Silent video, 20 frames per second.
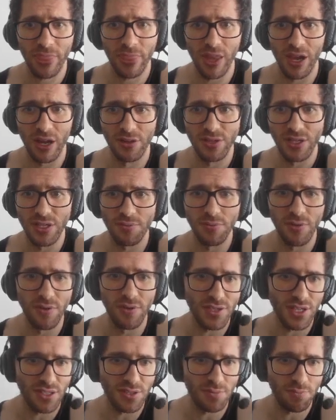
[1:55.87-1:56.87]
Now these
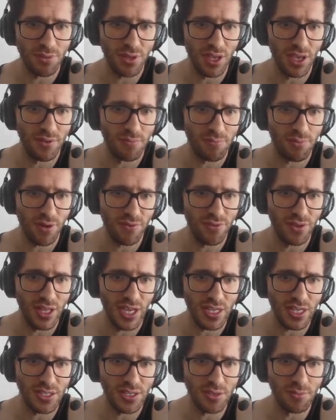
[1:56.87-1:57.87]
moves get played,
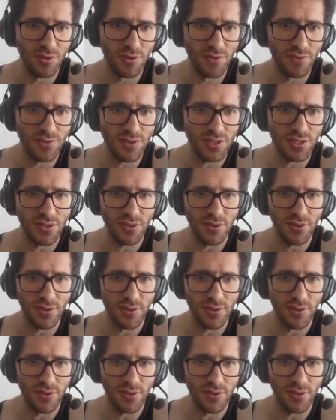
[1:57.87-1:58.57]
prophylactic moves,